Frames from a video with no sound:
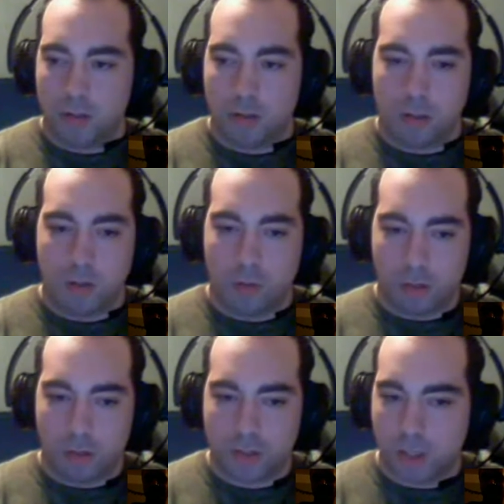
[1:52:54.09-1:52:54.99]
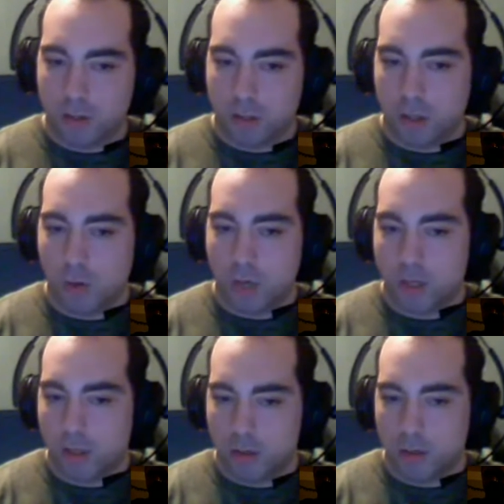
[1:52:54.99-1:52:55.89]
all suddenly awaken
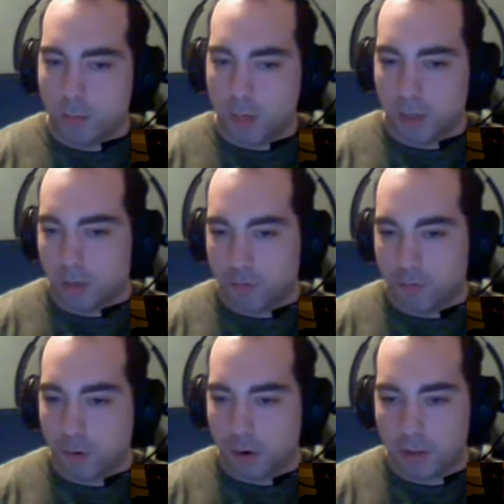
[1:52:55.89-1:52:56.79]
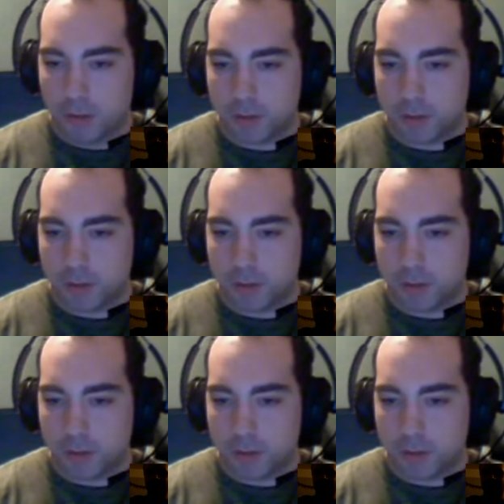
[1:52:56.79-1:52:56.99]
in the middle of a forest.